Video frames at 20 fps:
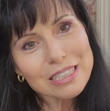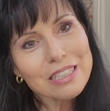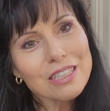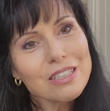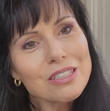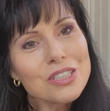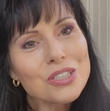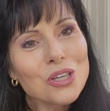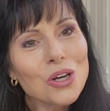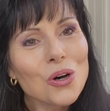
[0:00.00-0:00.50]

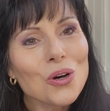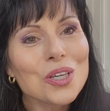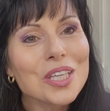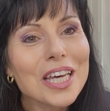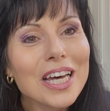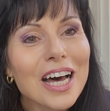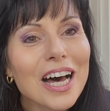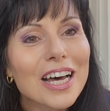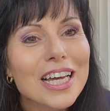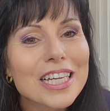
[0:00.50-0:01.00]
So
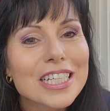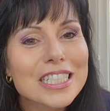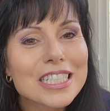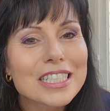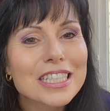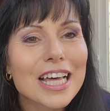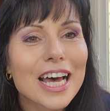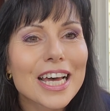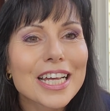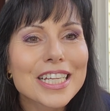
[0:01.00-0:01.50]
yeah, it's
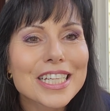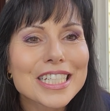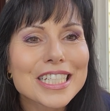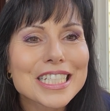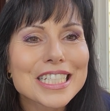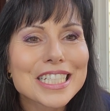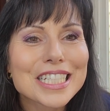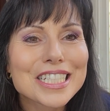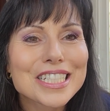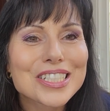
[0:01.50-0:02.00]
that
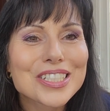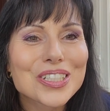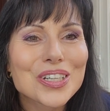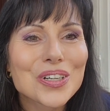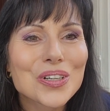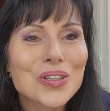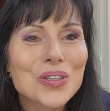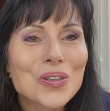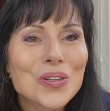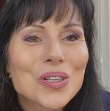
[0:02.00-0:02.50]
easy.
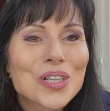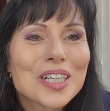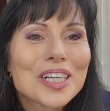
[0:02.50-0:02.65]
So